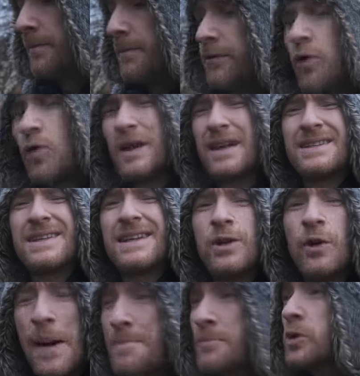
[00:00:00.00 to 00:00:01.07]
Before we
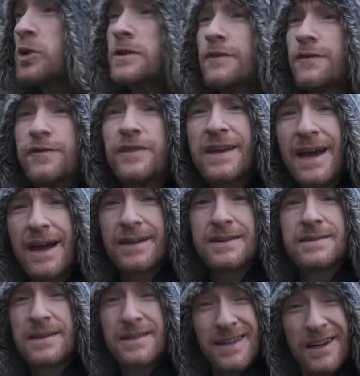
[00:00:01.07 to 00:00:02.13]
continue, I mustn't forget,
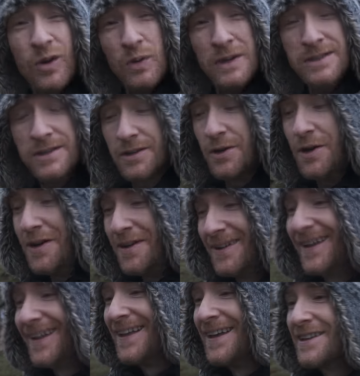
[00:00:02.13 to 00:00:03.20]
because I always do,
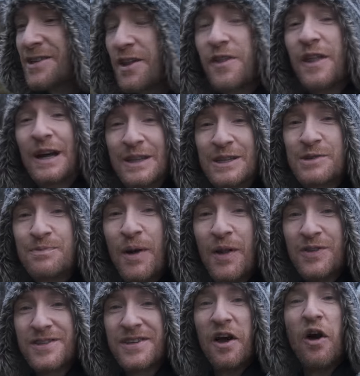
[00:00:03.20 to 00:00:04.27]
to thank the
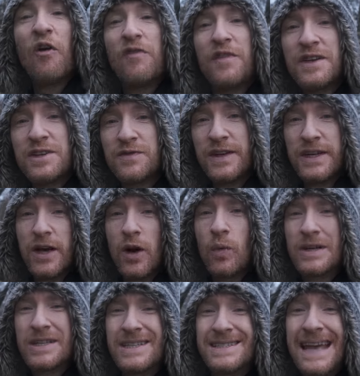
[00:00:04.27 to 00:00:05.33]
sponsor of this video,
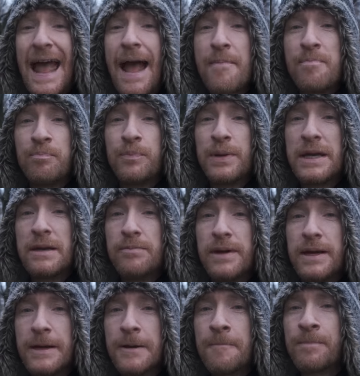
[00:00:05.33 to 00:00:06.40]
which is
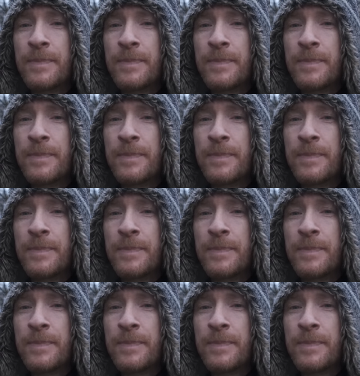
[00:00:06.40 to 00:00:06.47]
MPB.